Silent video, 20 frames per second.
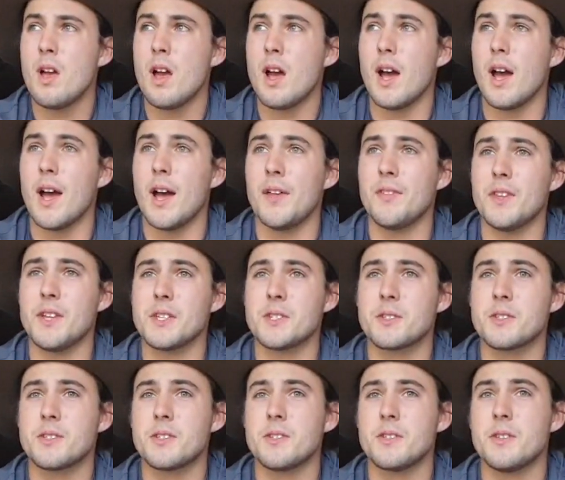And
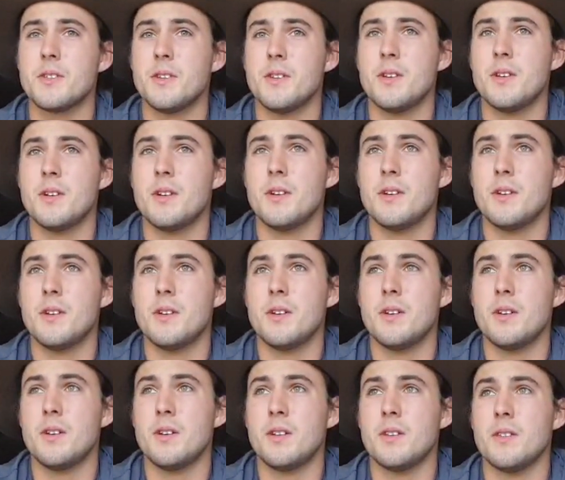there's
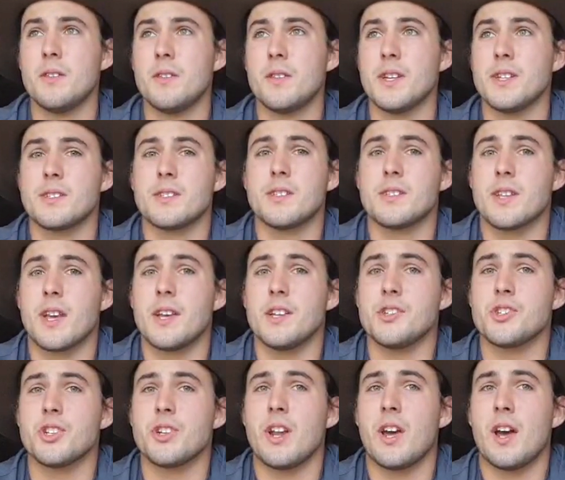the
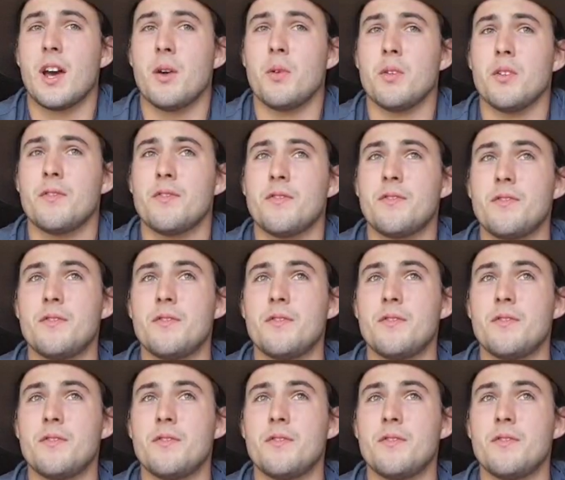danger now of